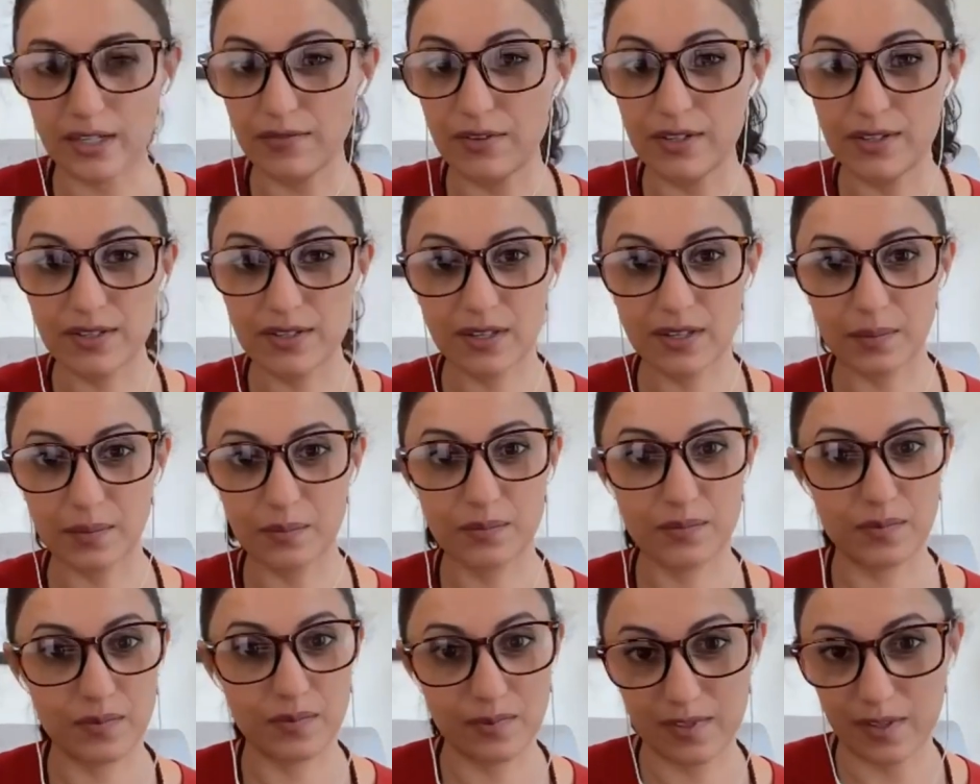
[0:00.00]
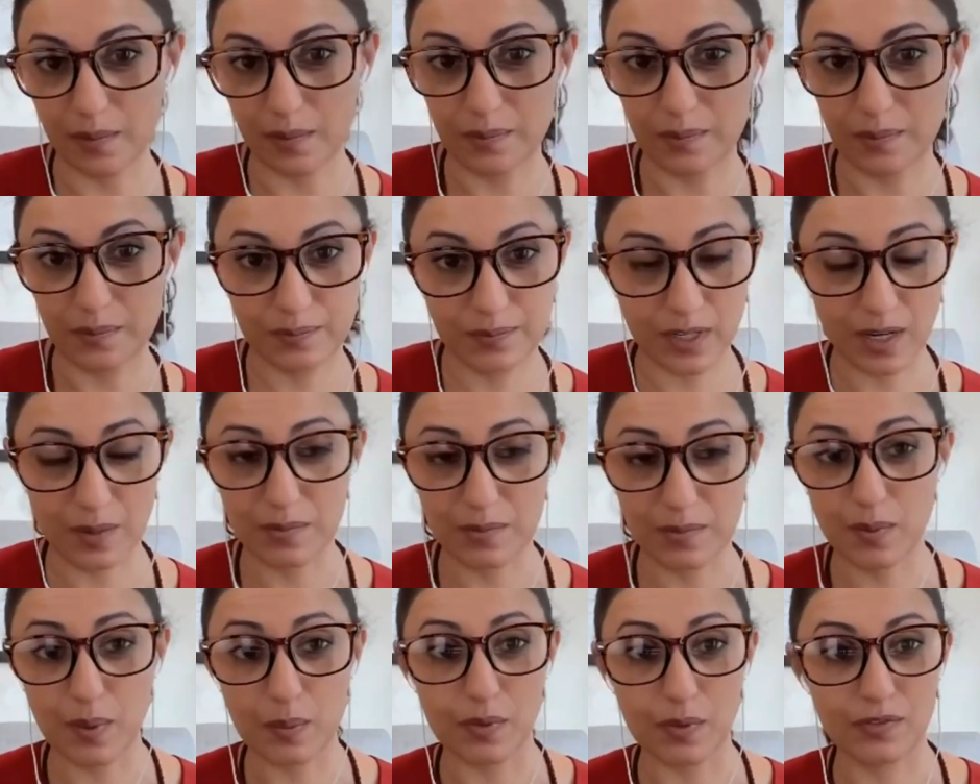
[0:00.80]
Even
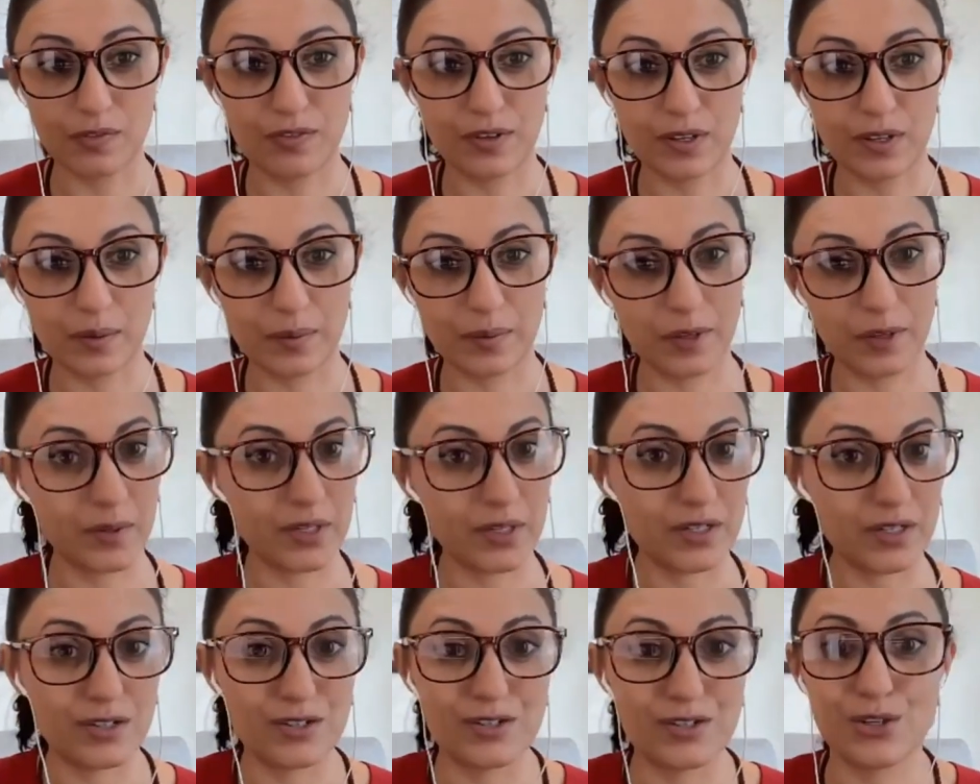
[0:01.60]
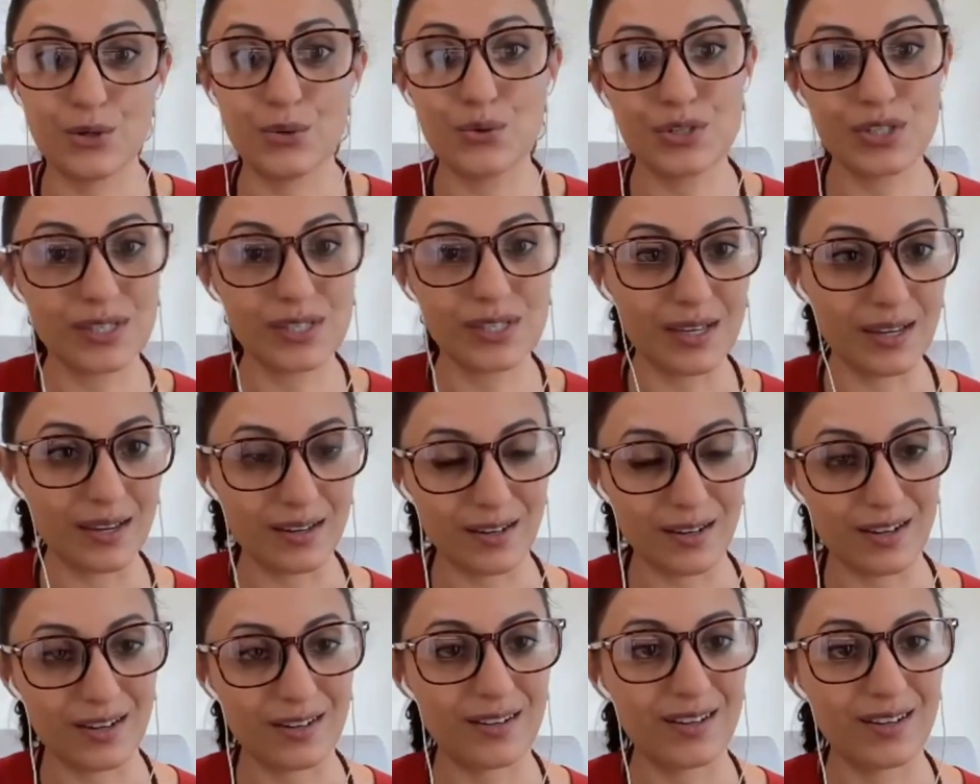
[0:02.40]
sometimes people feel a little bit
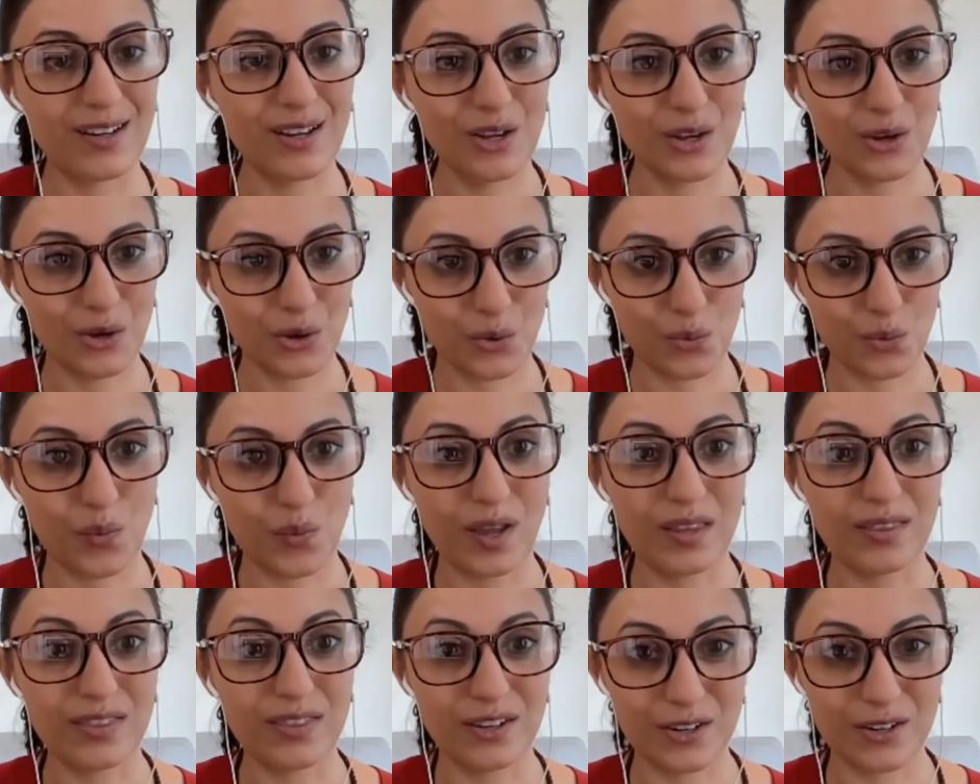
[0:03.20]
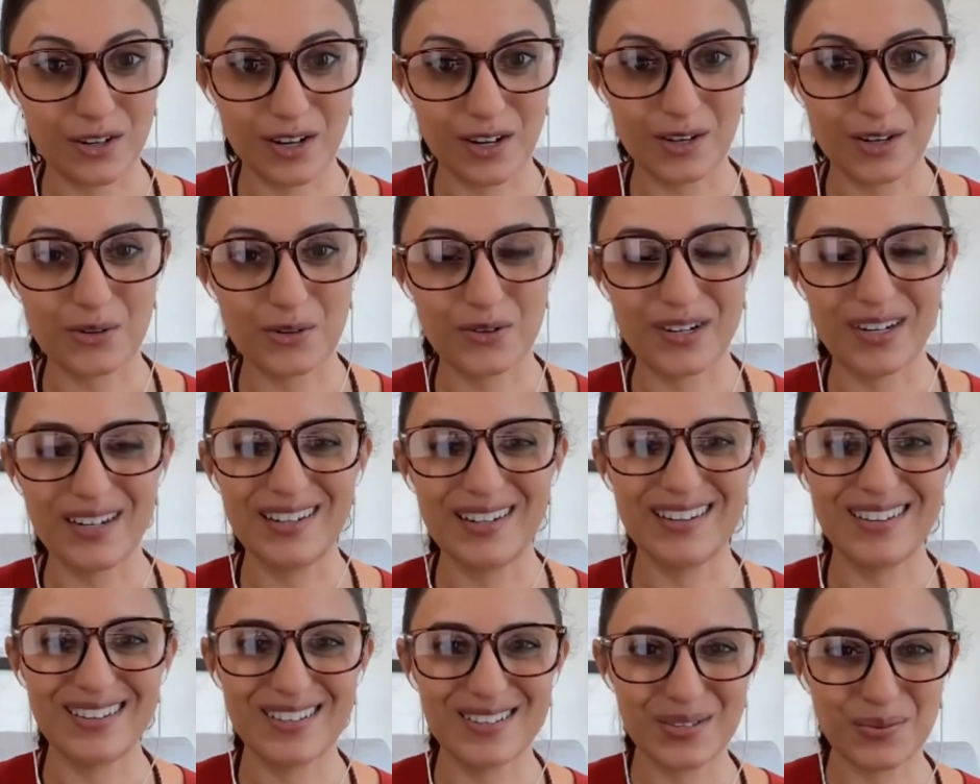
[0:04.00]
dissociated when they're
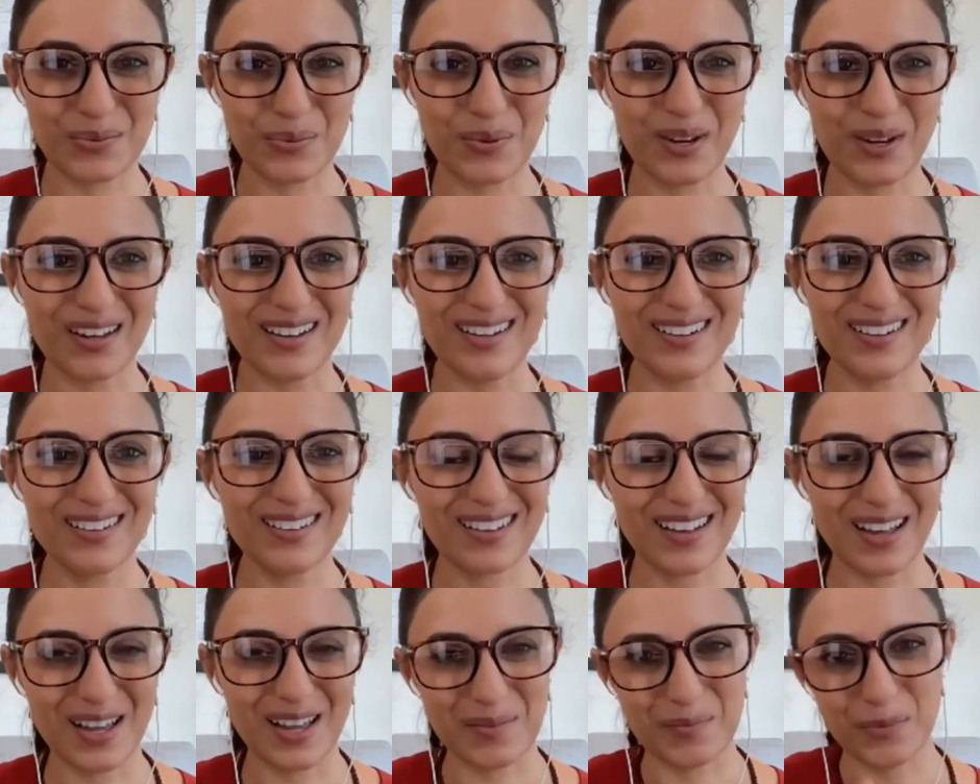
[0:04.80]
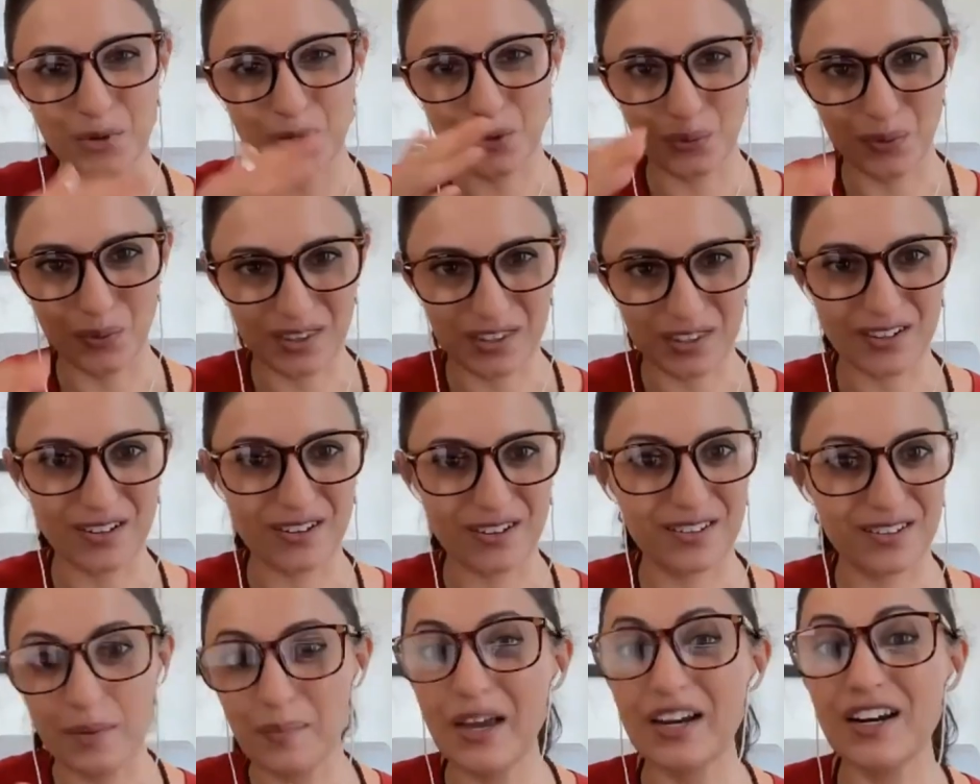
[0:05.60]
hungry as well, or when
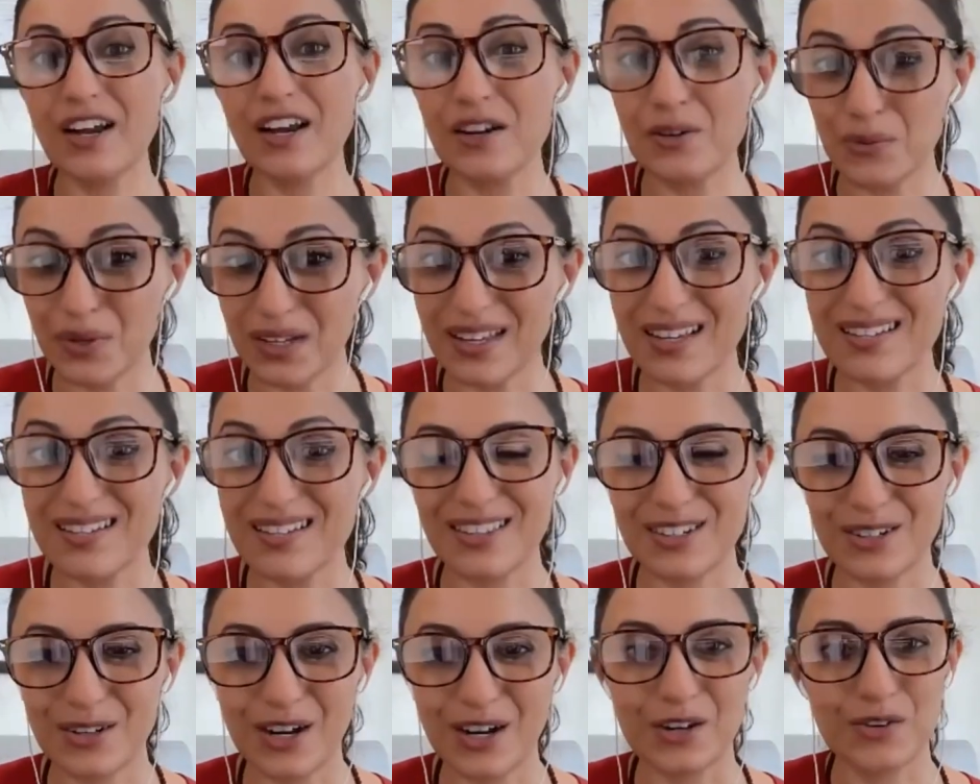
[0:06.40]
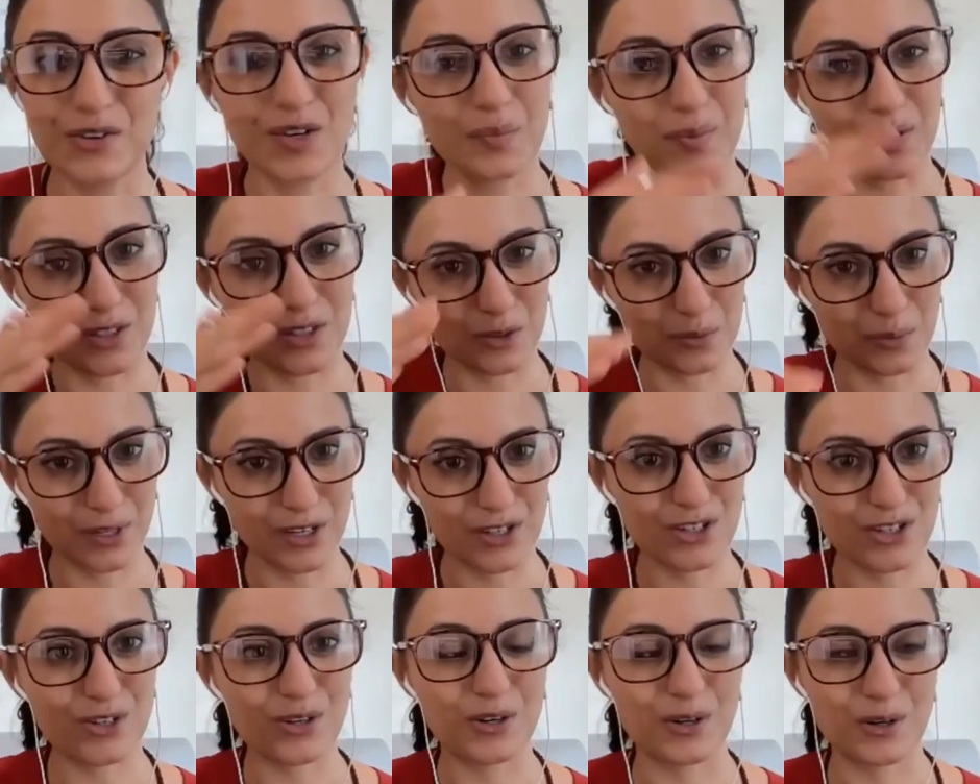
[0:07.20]
they might not realize that they're hungry, but their
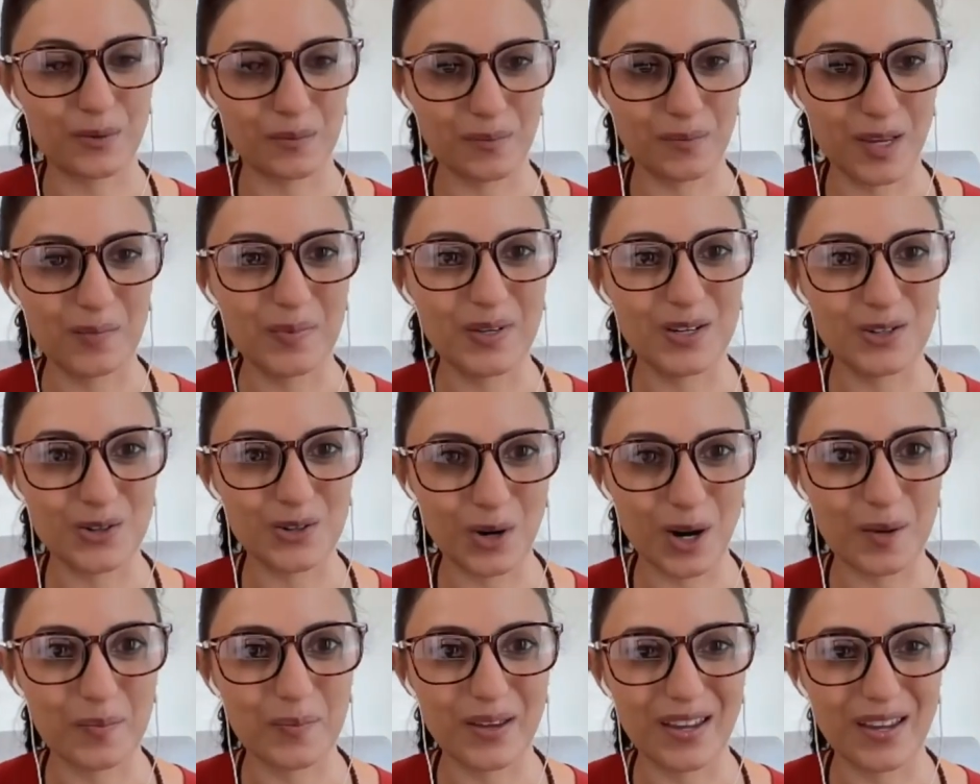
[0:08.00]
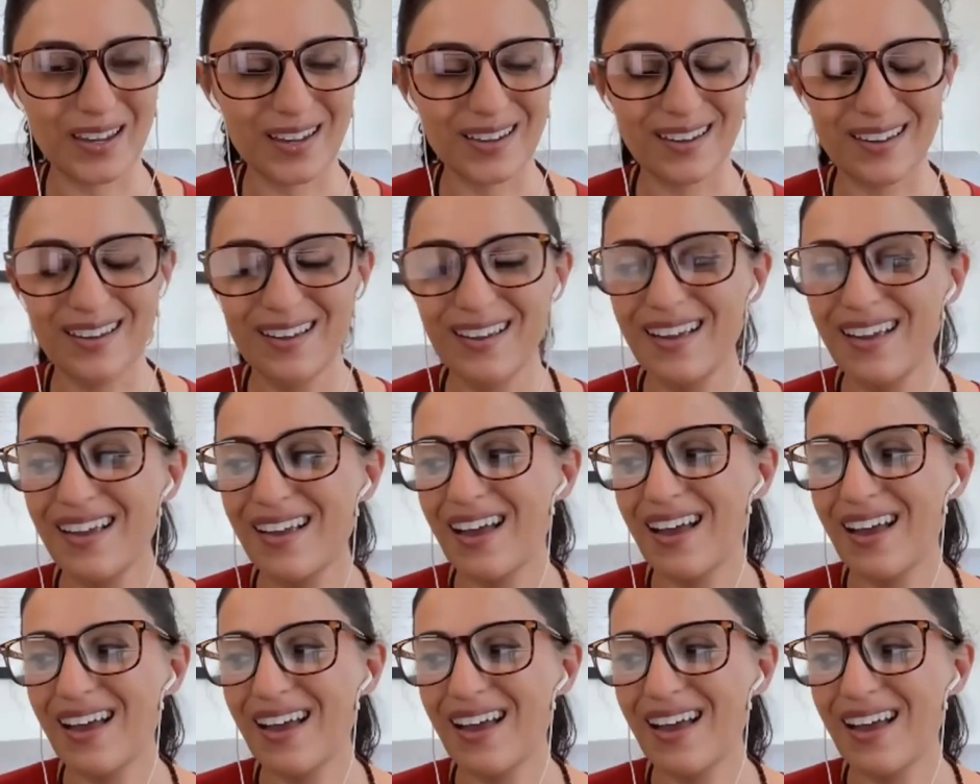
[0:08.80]
blood sugar may be dropping.